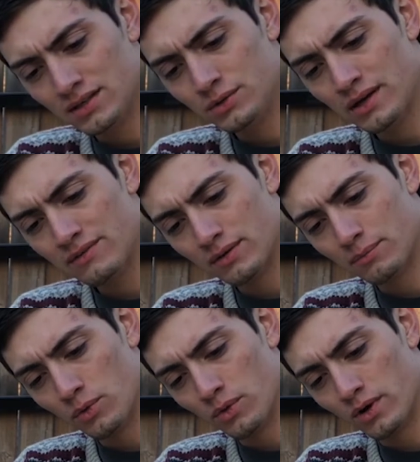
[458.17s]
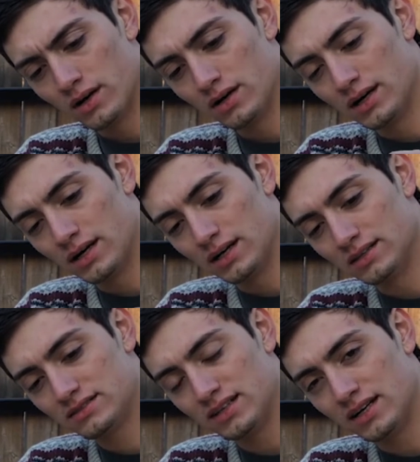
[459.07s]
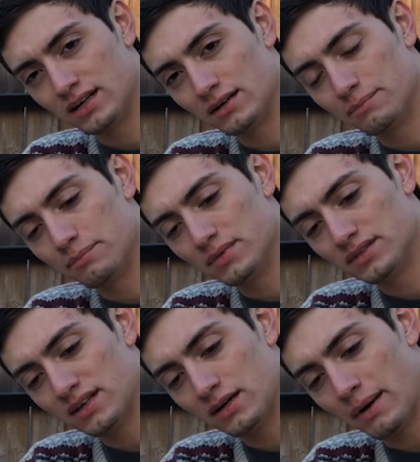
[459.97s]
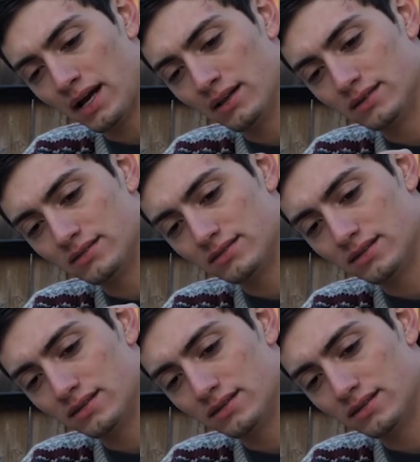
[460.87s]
you have a more center balance